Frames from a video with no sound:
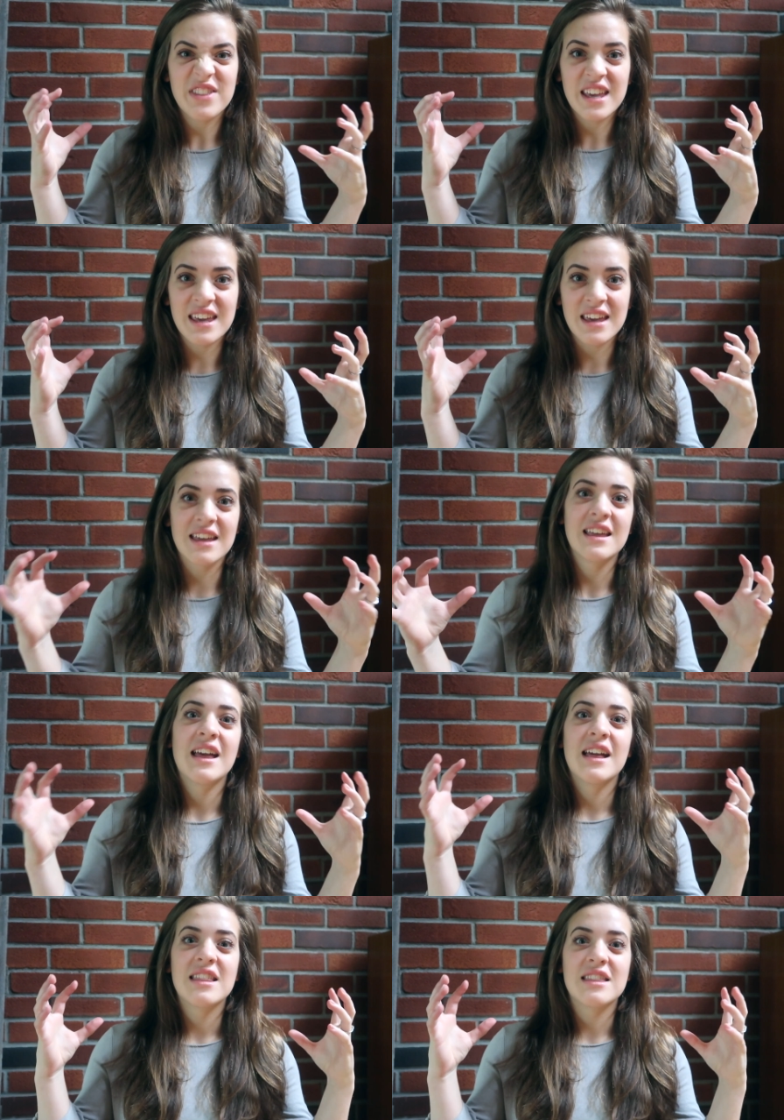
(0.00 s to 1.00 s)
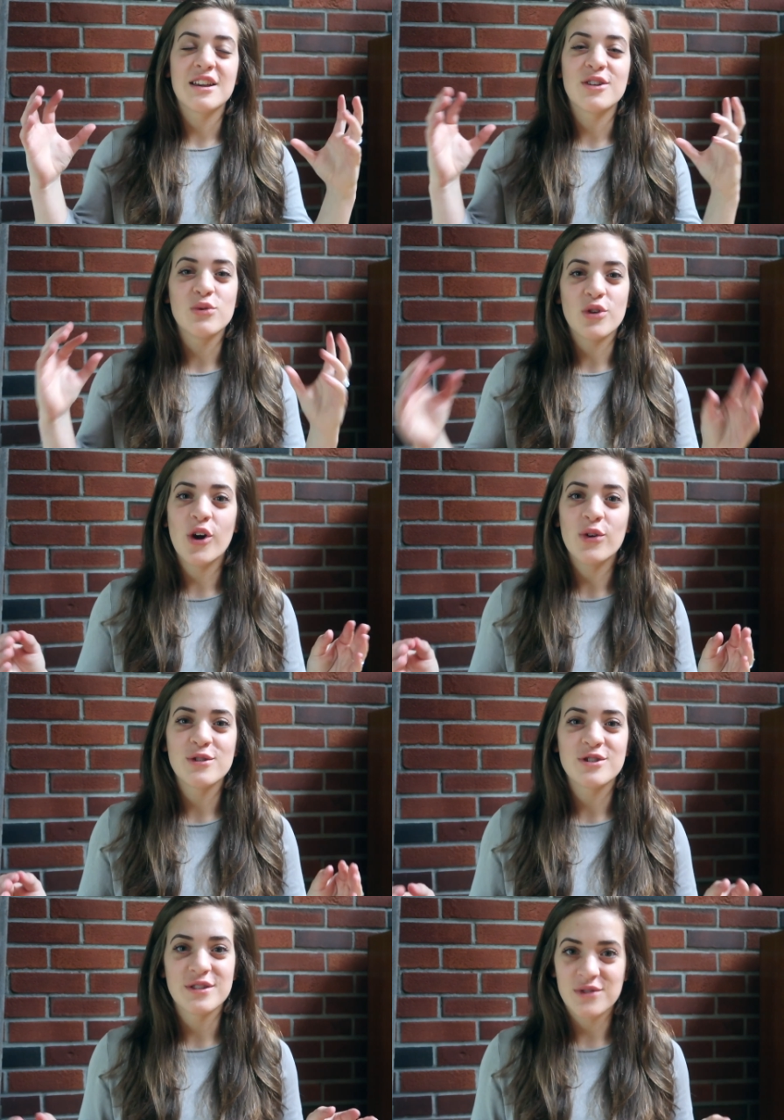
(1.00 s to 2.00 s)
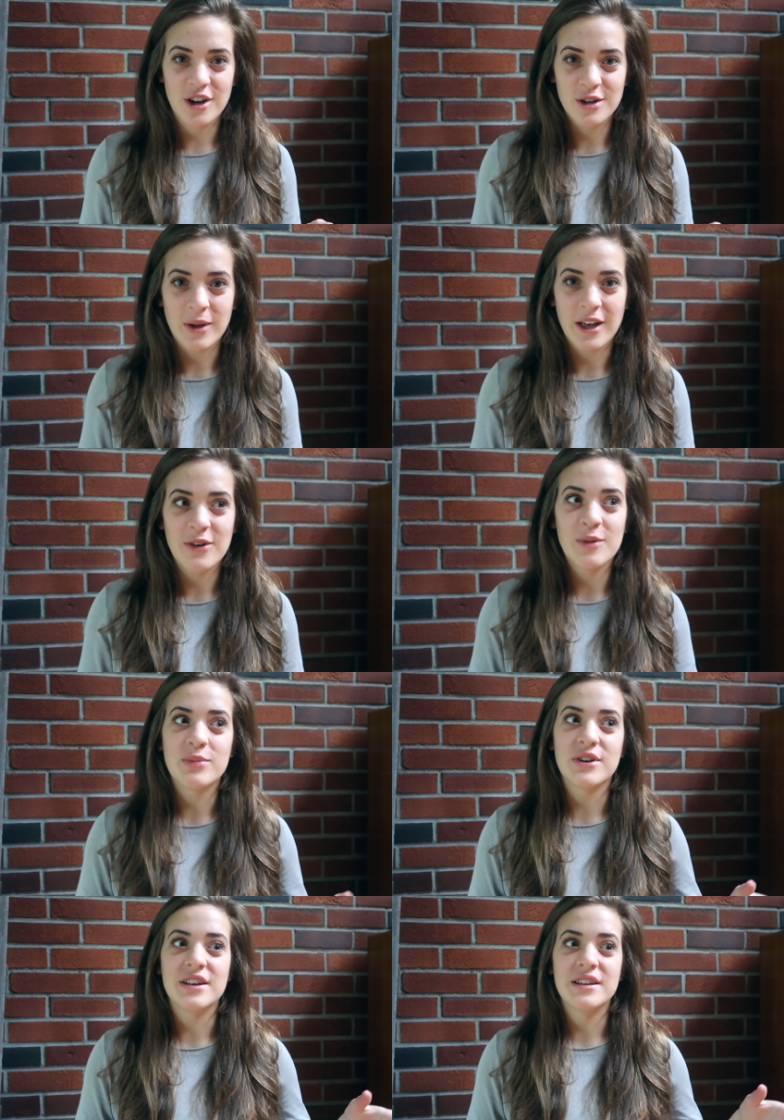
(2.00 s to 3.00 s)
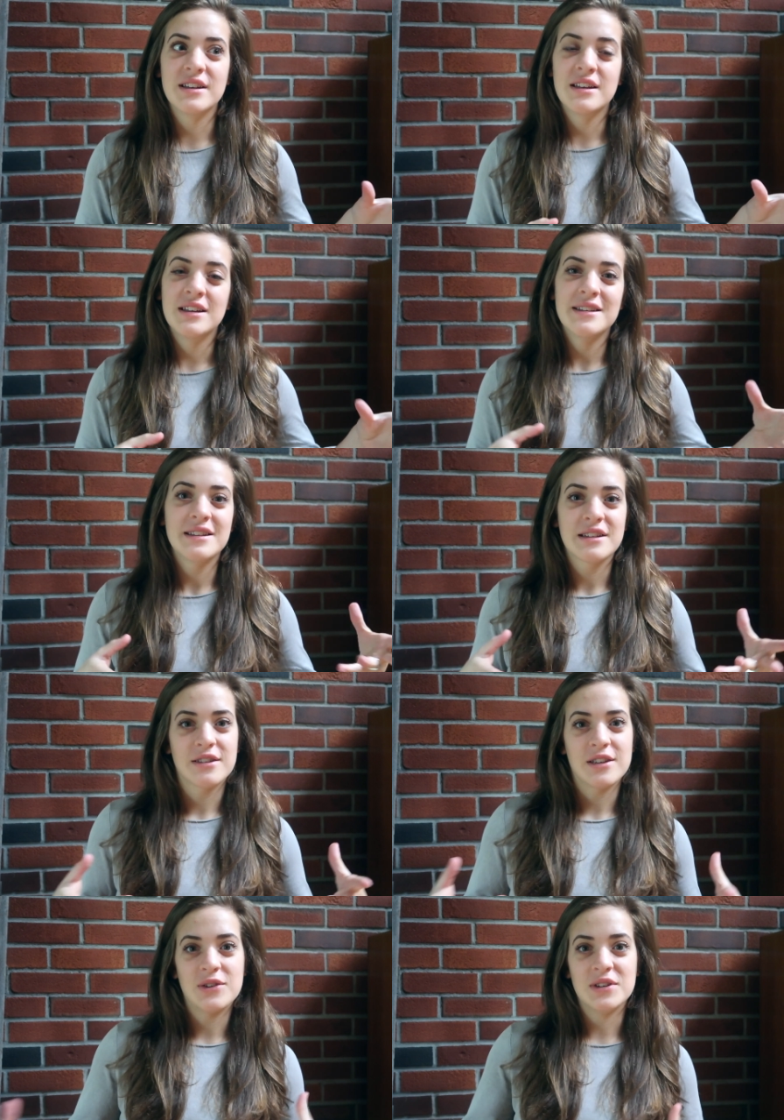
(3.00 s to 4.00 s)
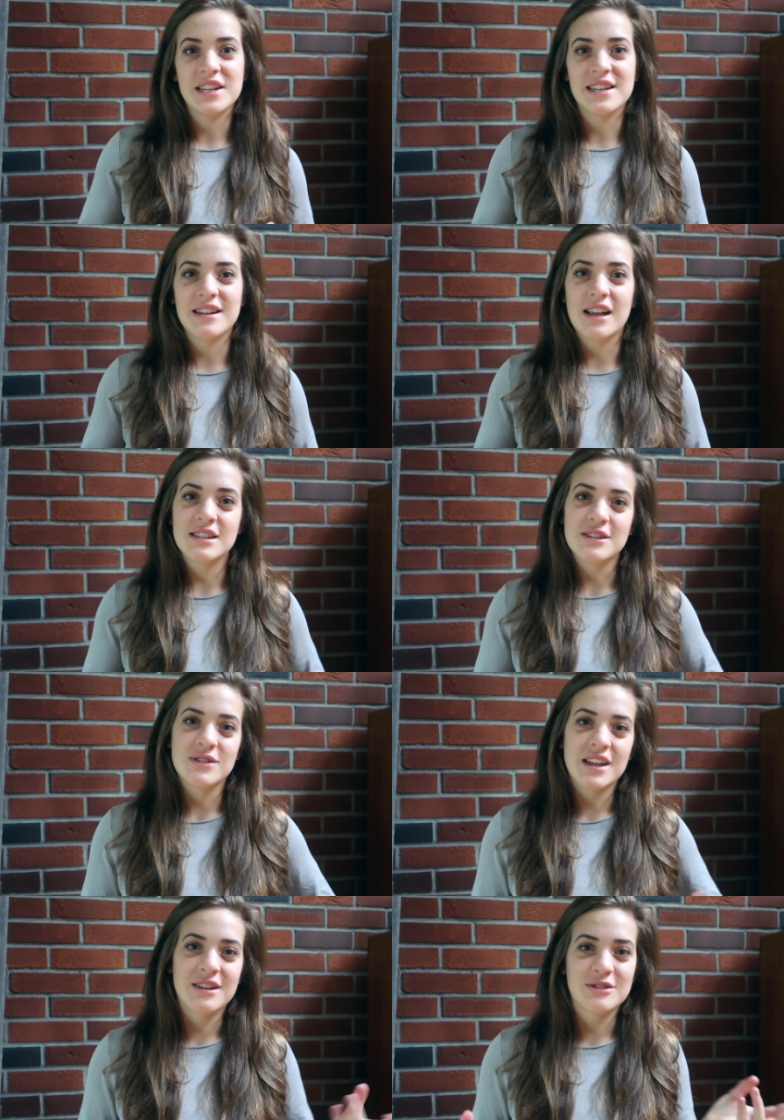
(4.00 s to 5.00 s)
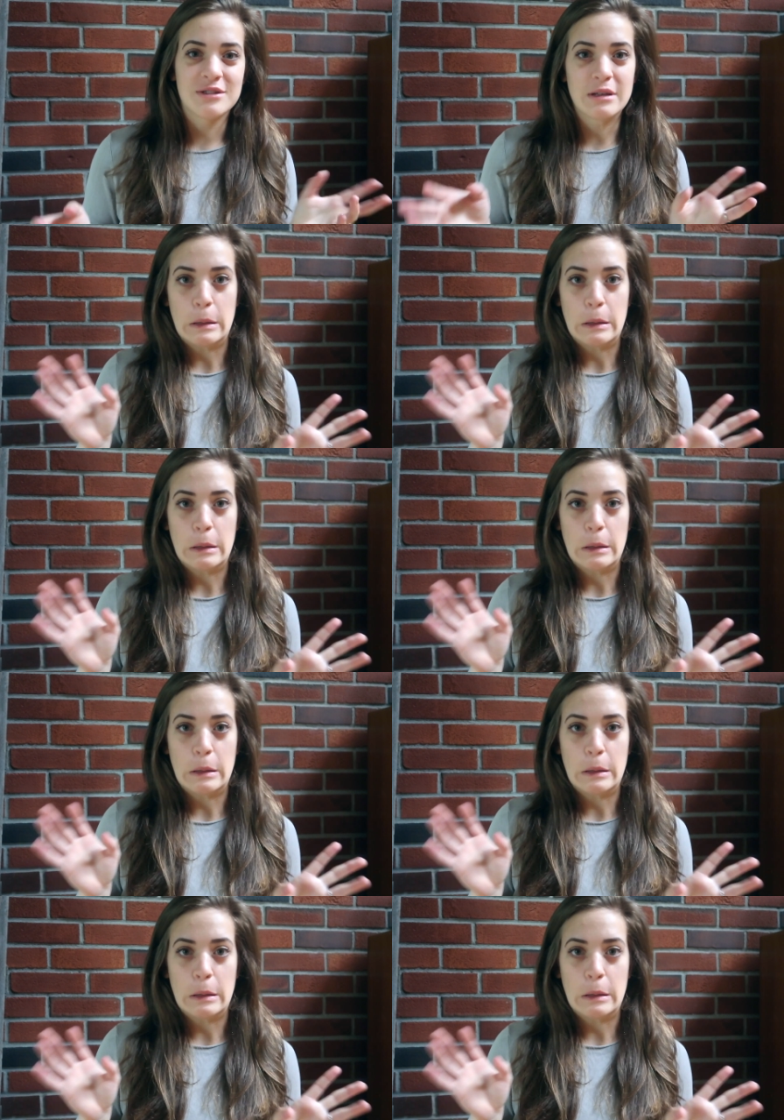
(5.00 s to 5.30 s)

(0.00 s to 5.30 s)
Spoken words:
thing that you should have talked about, but you didn't. And so now it's just